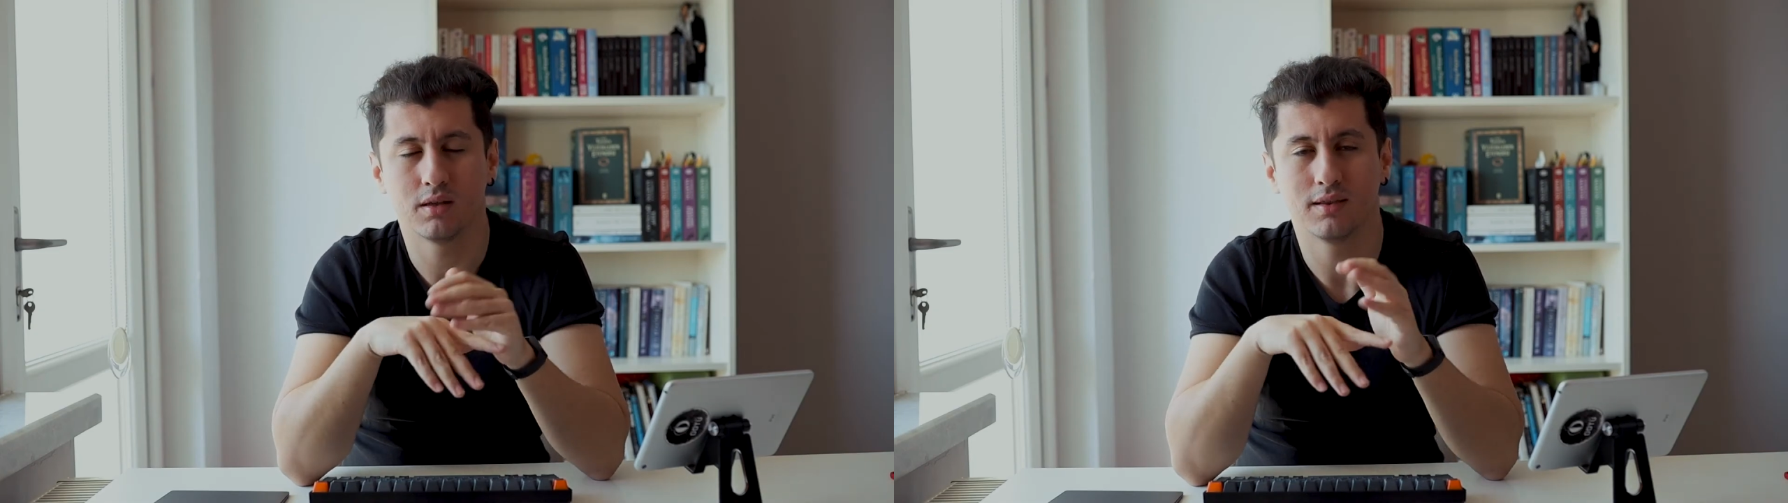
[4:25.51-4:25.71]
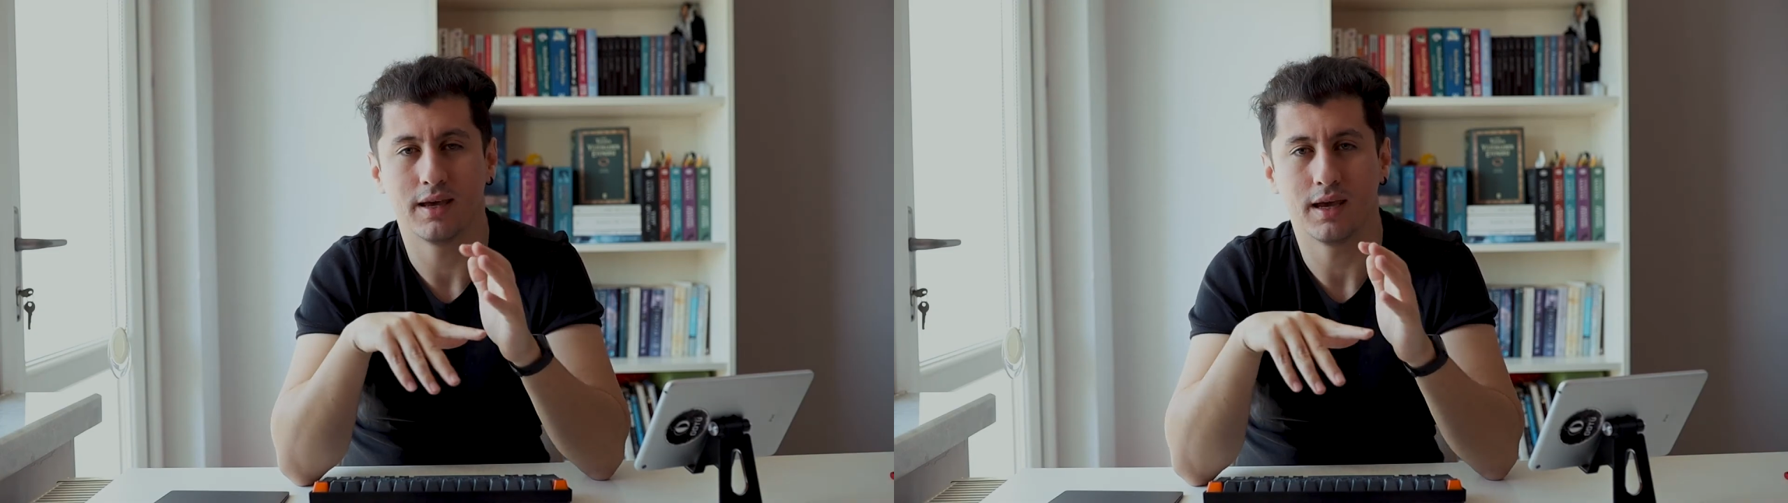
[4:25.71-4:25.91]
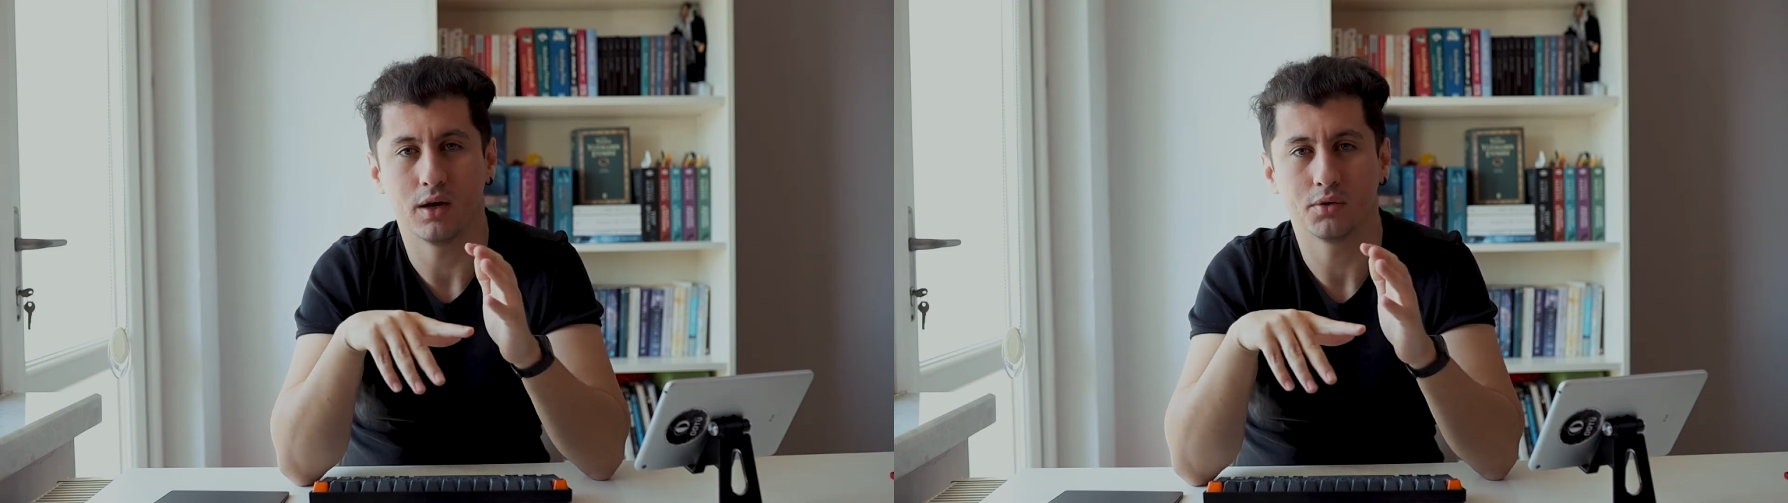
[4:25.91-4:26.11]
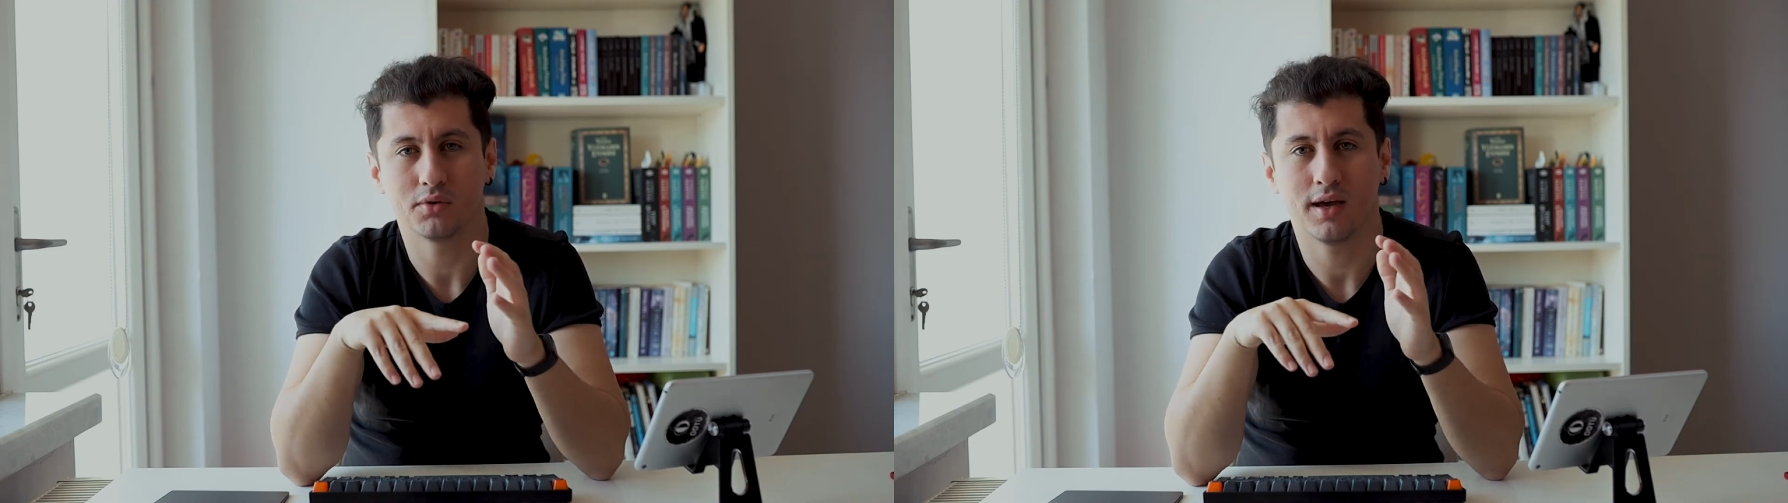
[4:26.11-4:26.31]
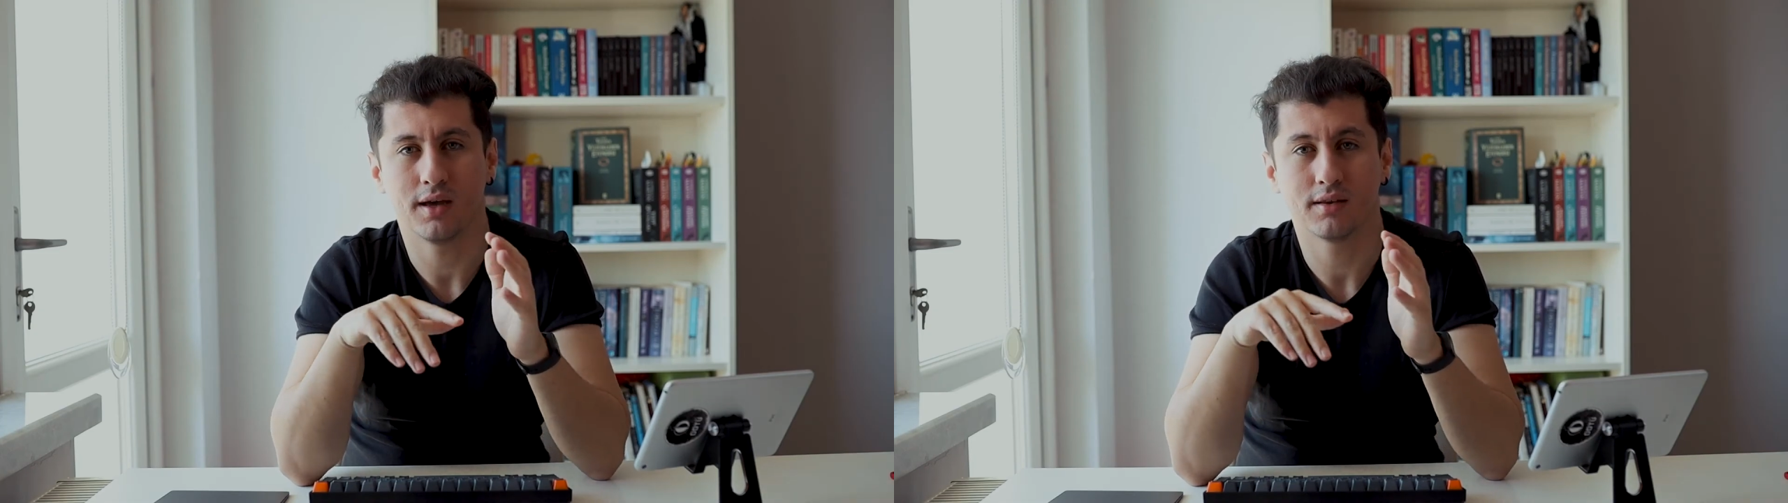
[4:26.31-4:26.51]
layout,
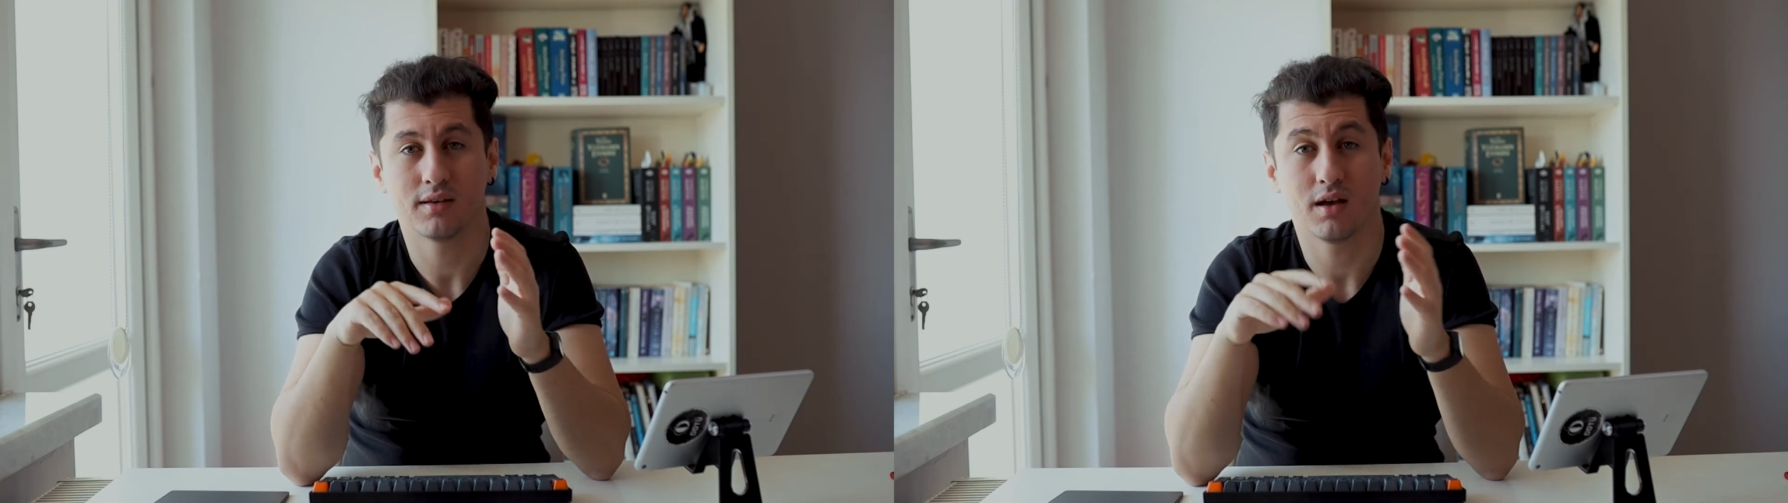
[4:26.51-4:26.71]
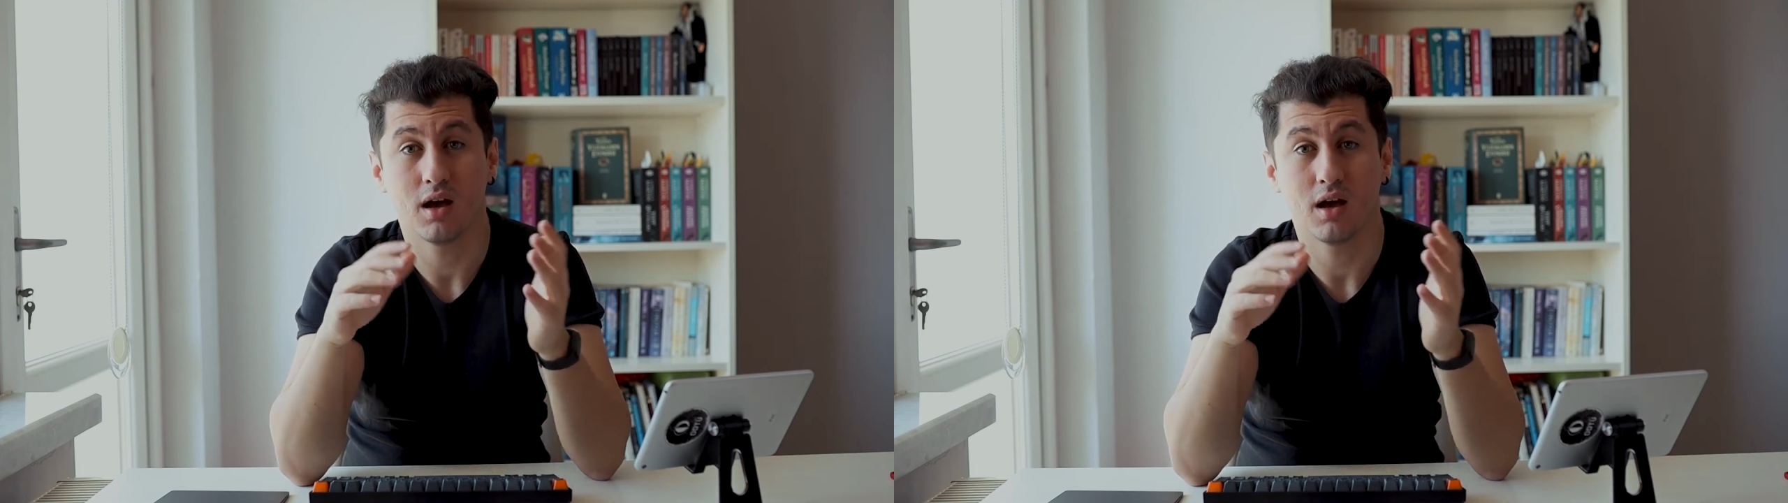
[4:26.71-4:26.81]
and